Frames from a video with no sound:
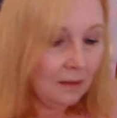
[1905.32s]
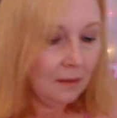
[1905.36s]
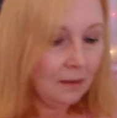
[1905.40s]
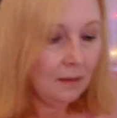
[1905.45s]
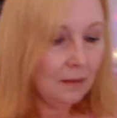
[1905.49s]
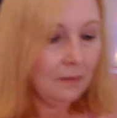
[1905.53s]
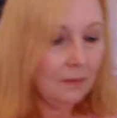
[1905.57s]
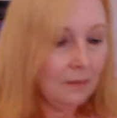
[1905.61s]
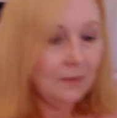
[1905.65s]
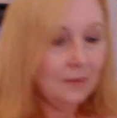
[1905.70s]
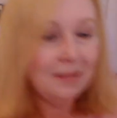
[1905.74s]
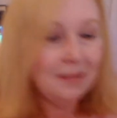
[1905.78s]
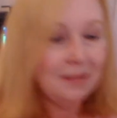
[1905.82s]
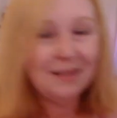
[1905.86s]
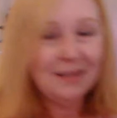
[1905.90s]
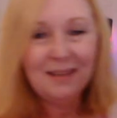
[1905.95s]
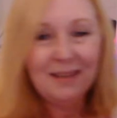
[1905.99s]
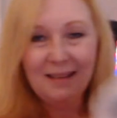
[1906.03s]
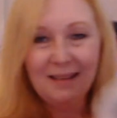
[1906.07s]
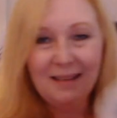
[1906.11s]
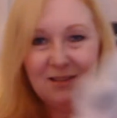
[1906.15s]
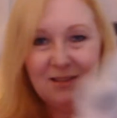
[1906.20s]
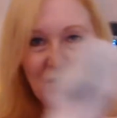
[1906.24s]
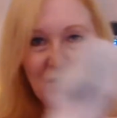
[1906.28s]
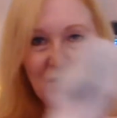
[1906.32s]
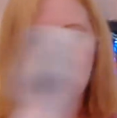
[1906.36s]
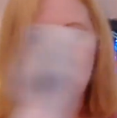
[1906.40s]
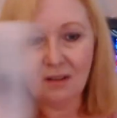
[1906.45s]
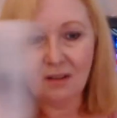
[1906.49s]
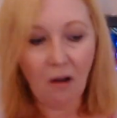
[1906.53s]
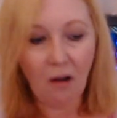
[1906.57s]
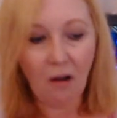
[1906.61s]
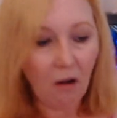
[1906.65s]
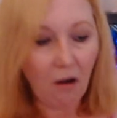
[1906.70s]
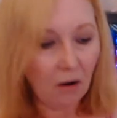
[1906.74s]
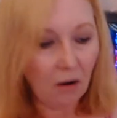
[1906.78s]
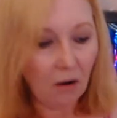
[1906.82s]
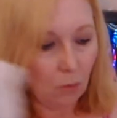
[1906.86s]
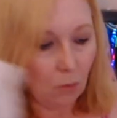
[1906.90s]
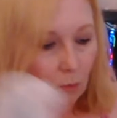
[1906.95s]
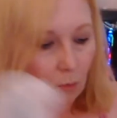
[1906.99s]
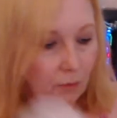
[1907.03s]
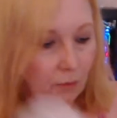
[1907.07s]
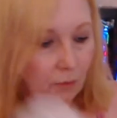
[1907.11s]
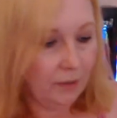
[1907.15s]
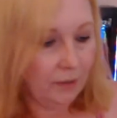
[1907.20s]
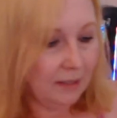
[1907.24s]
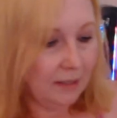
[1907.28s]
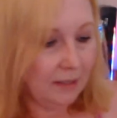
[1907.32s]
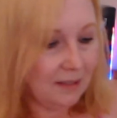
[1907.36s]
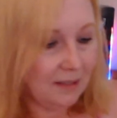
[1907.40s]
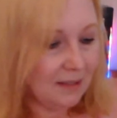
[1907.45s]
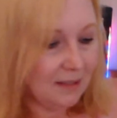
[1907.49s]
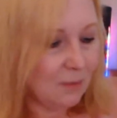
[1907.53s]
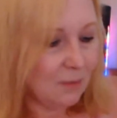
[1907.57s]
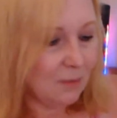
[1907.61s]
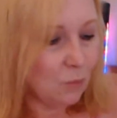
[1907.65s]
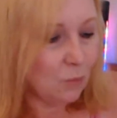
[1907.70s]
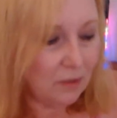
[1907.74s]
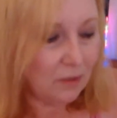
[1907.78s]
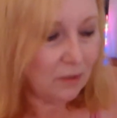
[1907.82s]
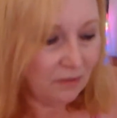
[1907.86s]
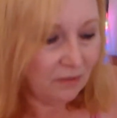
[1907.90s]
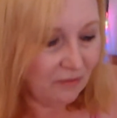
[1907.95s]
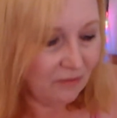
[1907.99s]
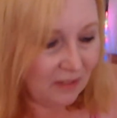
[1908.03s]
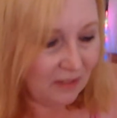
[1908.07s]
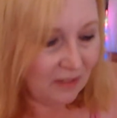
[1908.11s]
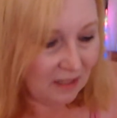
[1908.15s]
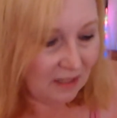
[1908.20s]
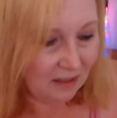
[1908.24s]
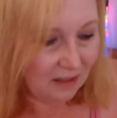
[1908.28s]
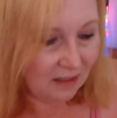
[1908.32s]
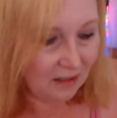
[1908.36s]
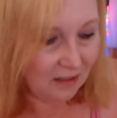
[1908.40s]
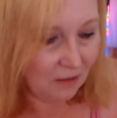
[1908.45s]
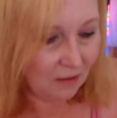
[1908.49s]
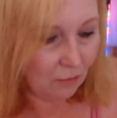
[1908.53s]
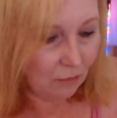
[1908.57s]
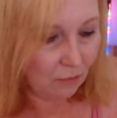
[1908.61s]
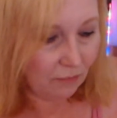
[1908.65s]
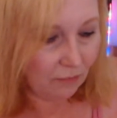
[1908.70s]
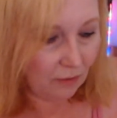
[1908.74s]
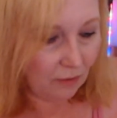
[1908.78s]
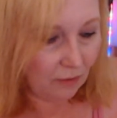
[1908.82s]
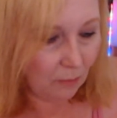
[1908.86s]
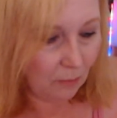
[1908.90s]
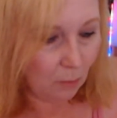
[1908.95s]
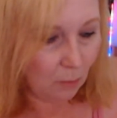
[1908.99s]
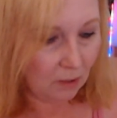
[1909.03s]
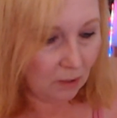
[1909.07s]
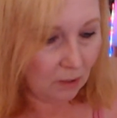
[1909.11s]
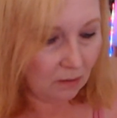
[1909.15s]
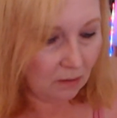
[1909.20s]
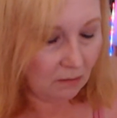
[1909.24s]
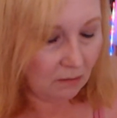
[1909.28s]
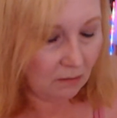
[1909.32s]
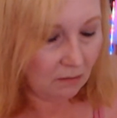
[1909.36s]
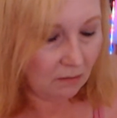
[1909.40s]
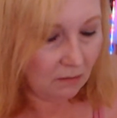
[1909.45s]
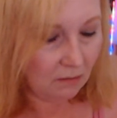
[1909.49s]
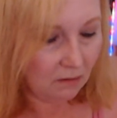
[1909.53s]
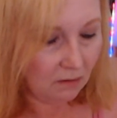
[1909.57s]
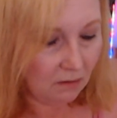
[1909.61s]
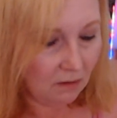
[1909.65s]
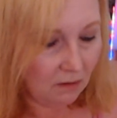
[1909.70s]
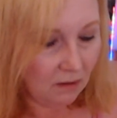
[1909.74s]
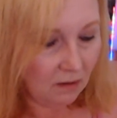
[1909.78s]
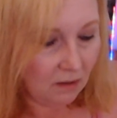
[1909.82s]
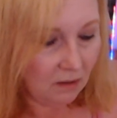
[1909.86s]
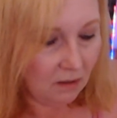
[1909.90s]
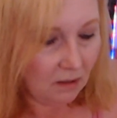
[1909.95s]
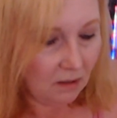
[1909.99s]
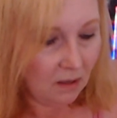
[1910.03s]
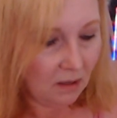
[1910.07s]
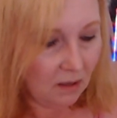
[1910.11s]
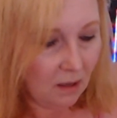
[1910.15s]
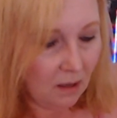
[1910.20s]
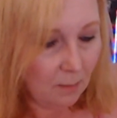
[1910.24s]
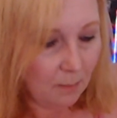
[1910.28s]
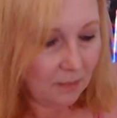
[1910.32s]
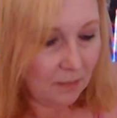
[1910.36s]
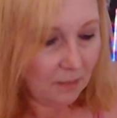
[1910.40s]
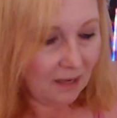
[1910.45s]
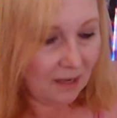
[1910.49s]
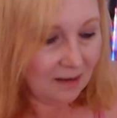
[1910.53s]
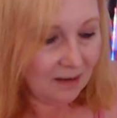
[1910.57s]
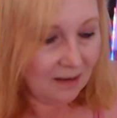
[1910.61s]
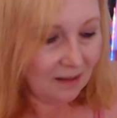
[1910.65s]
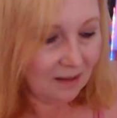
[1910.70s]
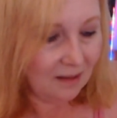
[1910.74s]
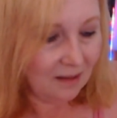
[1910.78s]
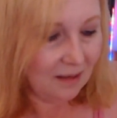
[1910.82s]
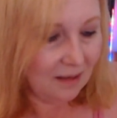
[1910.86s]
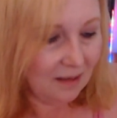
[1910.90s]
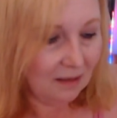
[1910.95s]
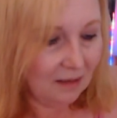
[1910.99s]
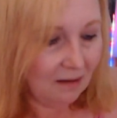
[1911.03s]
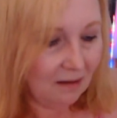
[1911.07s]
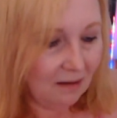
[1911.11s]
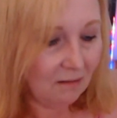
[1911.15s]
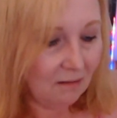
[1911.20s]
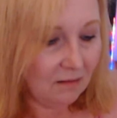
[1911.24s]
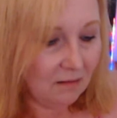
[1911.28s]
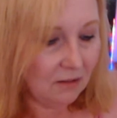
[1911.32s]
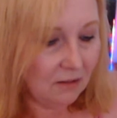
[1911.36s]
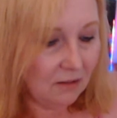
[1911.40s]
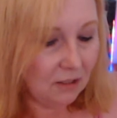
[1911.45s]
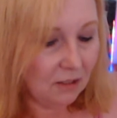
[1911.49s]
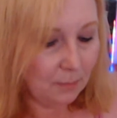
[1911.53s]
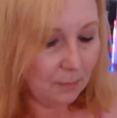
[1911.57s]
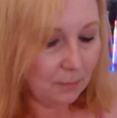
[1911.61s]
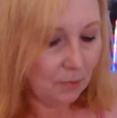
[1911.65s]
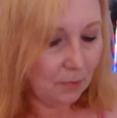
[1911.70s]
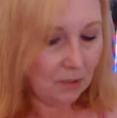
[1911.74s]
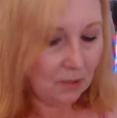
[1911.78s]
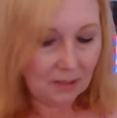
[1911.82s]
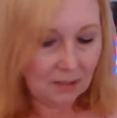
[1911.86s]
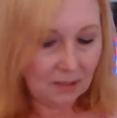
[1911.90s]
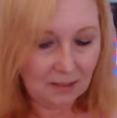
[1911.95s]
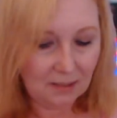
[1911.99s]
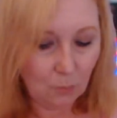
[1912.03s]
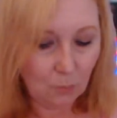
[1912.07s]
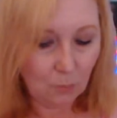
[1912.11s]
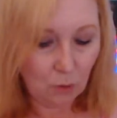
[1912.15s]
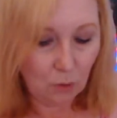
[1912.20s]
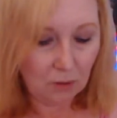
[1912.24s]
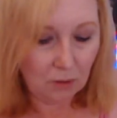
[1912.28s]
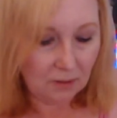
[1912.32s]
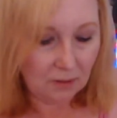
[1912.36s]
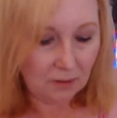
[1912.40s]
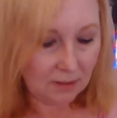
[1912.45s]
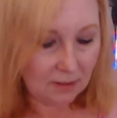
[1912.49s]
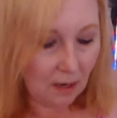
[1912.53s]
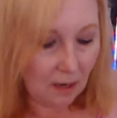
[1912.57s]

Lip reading: This thing is just awkward. It doesn't really fit in here very well. I'm kind of thinking I ought to just put it somewhere else.